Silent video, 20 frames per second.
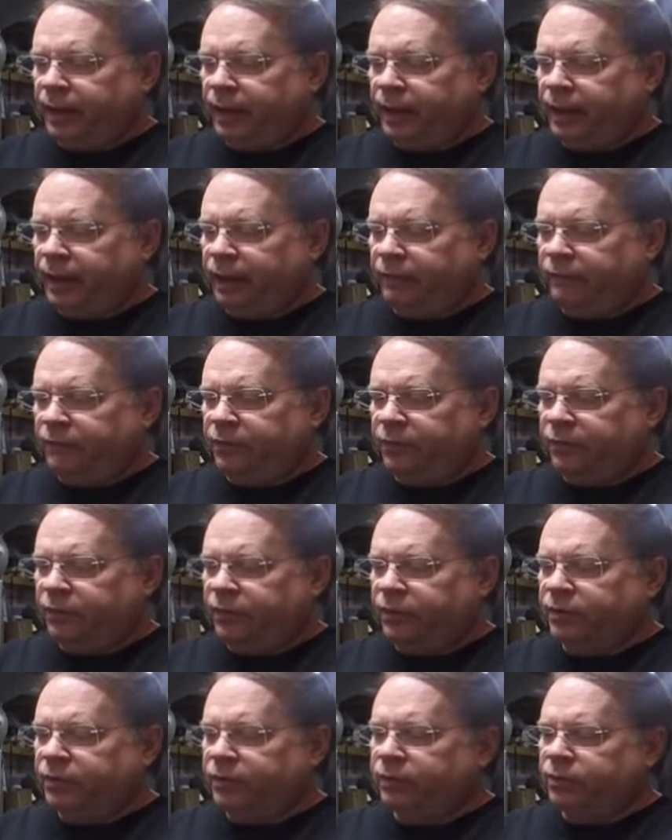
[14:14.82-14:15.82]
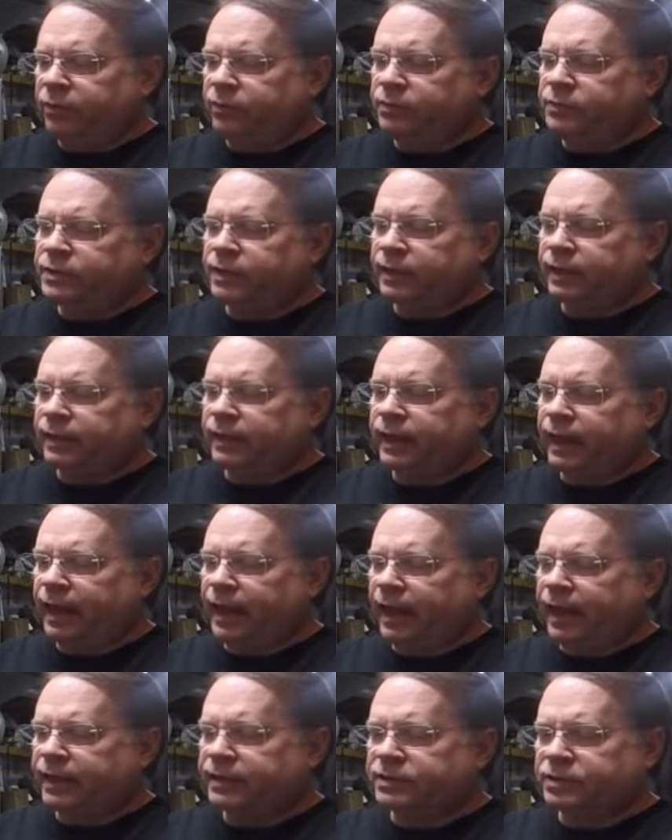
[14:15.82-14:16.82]
If you're using a
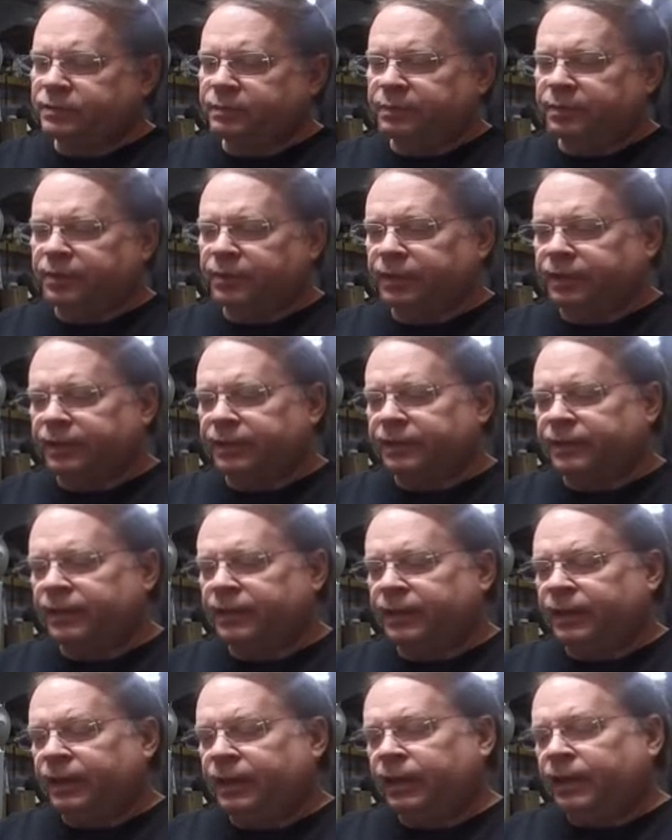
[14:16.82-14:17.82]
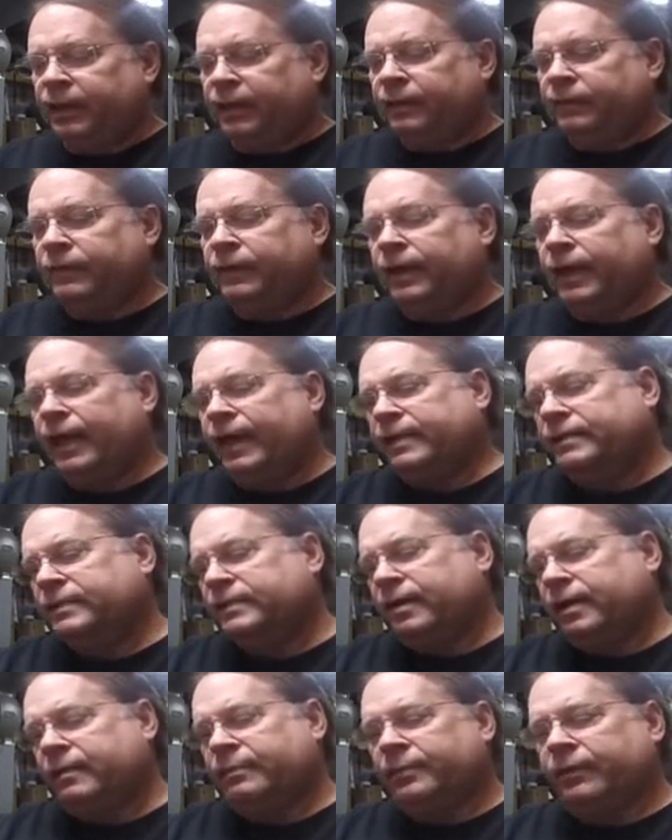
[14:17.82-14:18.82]
cast bullet, the last
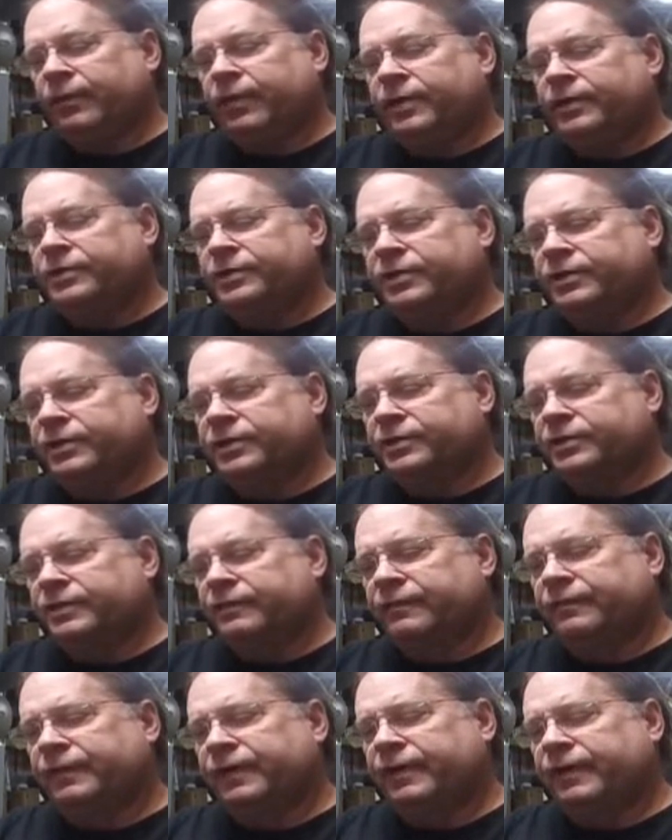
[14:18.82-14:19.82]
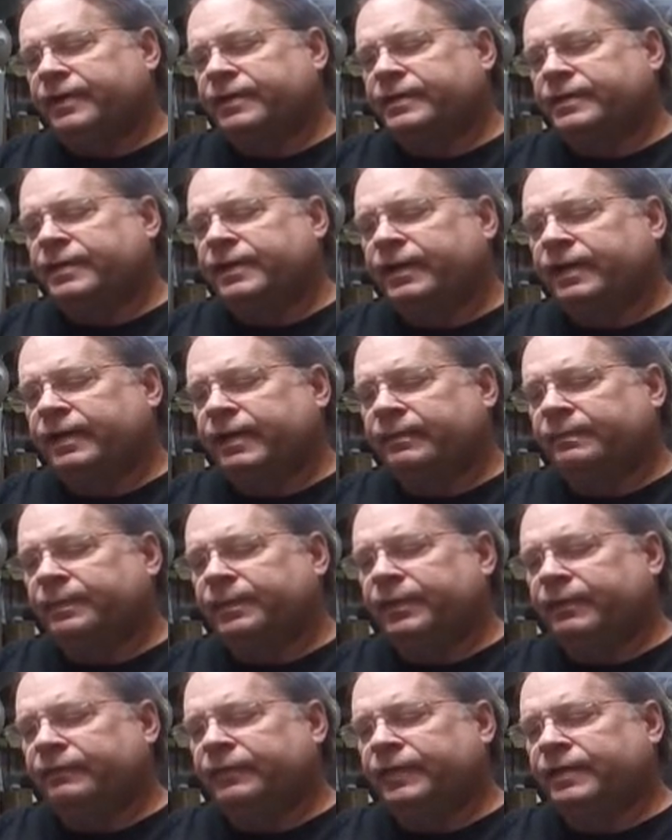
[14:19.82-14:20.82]
operation is the very tip
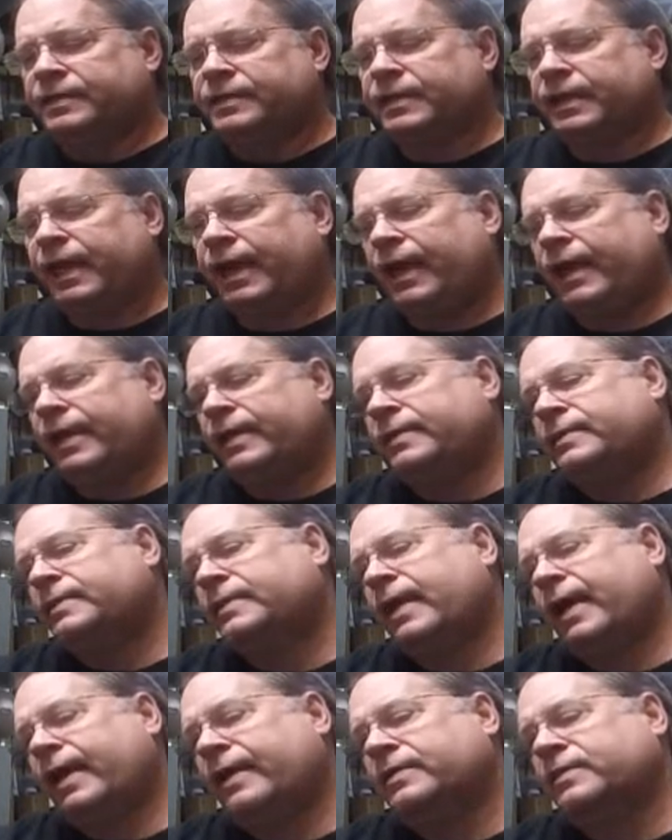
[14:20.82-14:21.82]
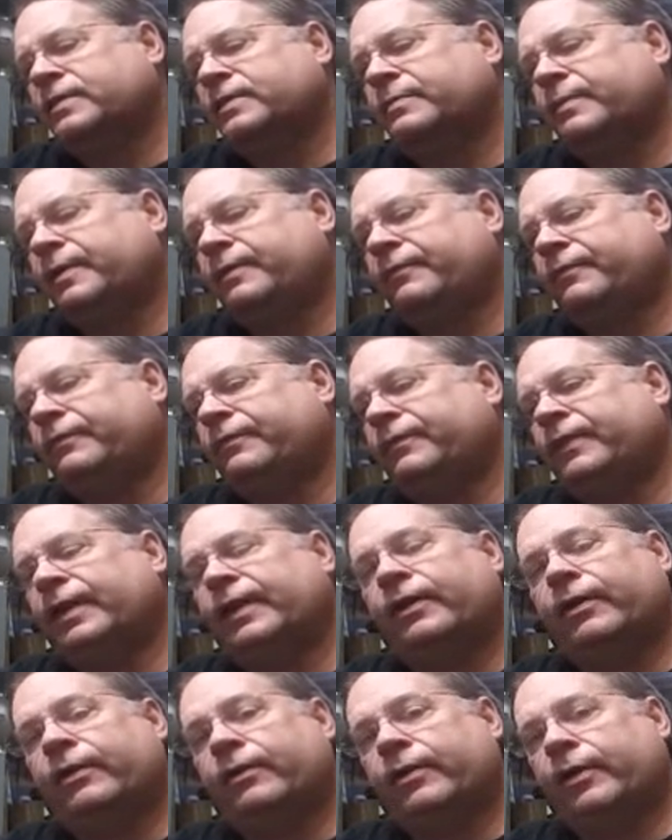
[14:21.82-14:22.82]
of this case has to be
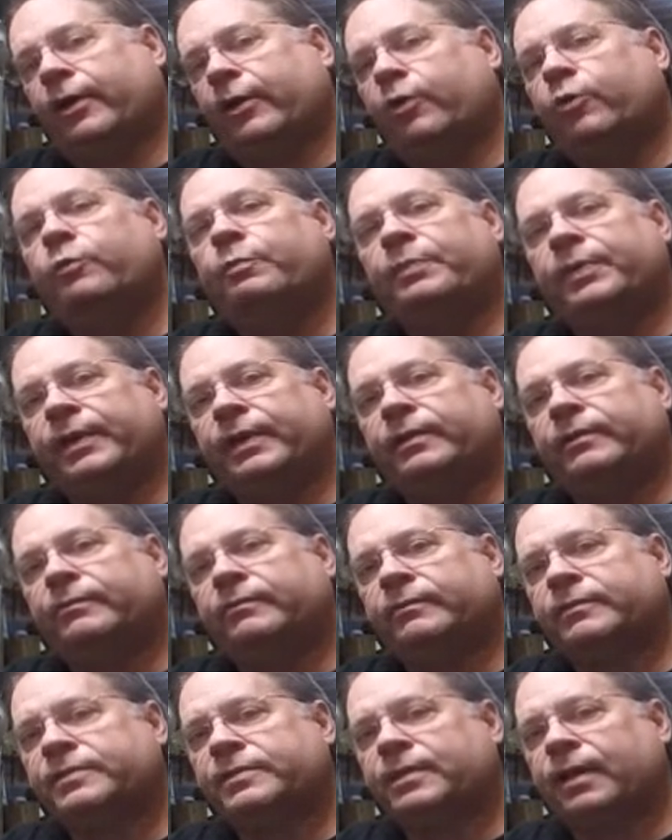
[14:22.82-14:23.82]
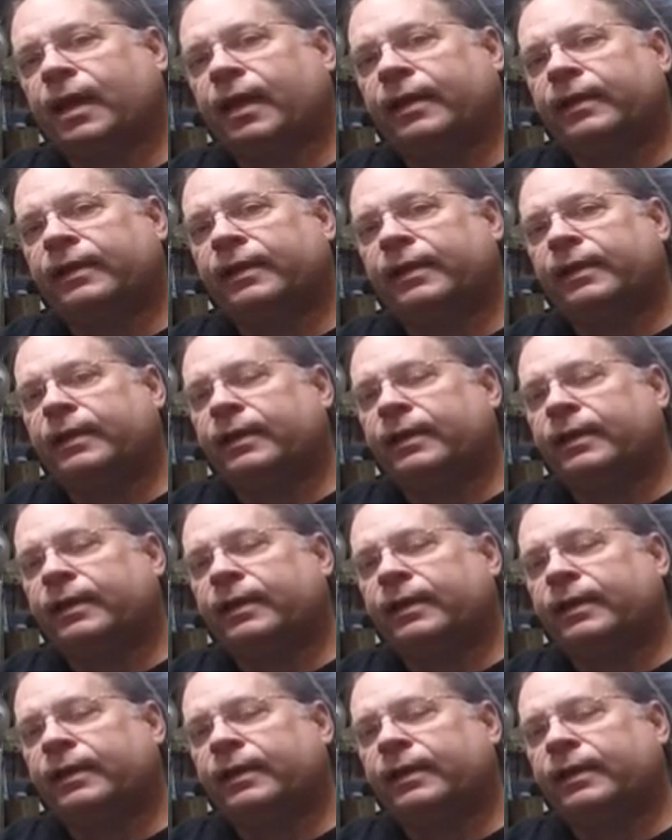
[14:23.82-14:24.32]
flared open slightly.